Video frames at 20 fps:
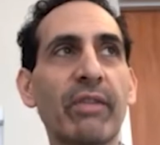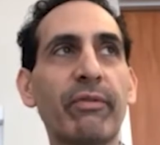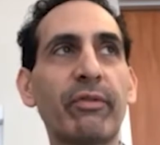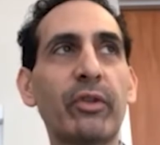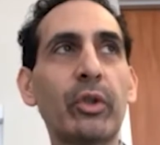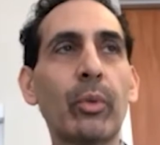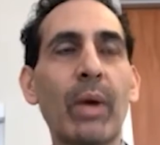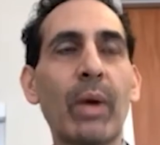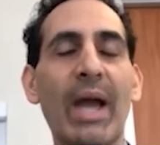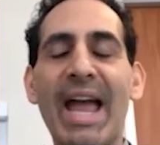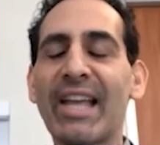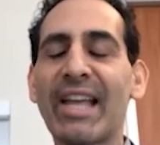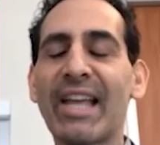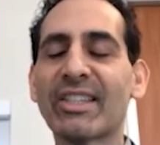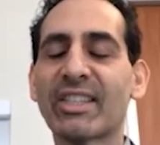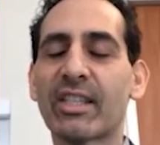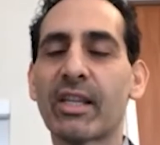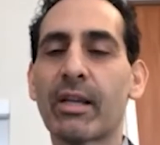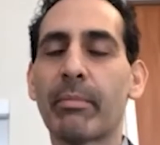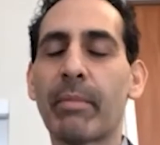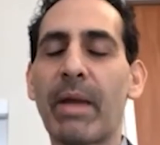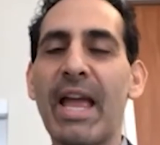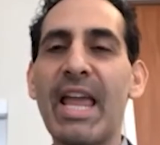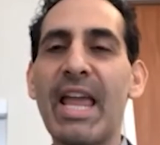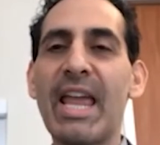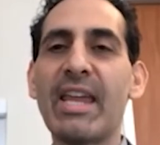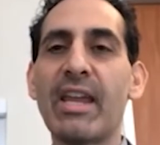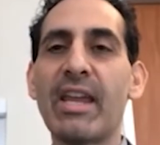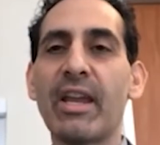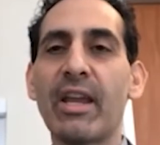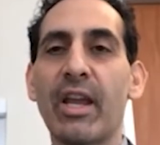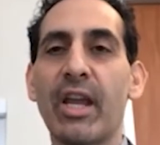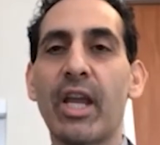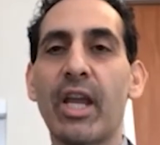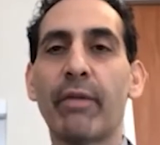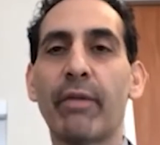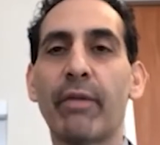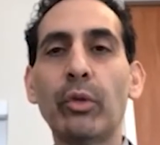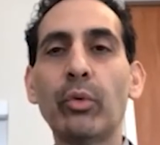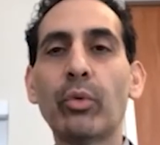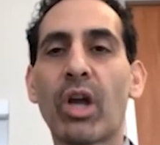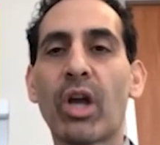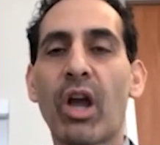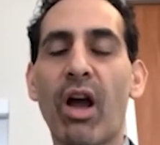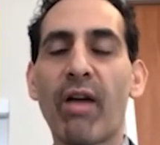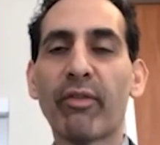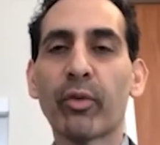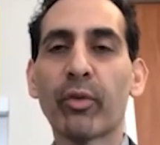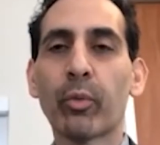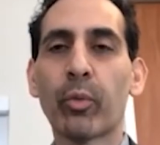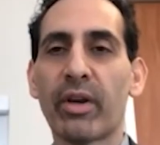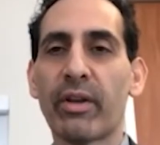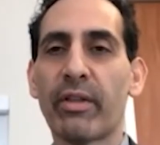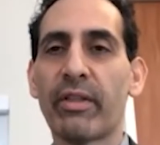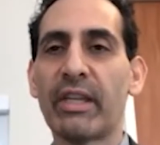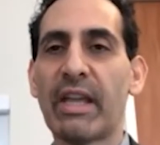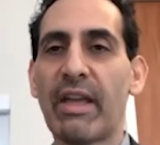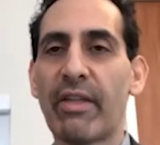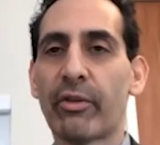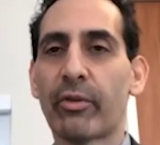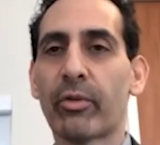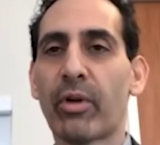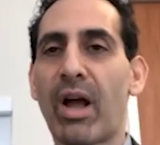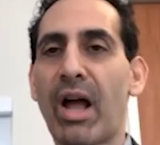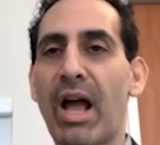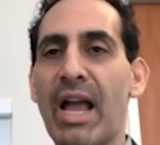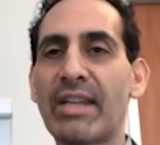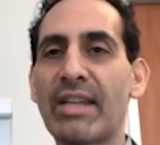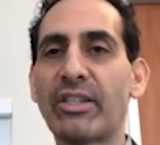if you ask them, hey, if you cover one of the other eye,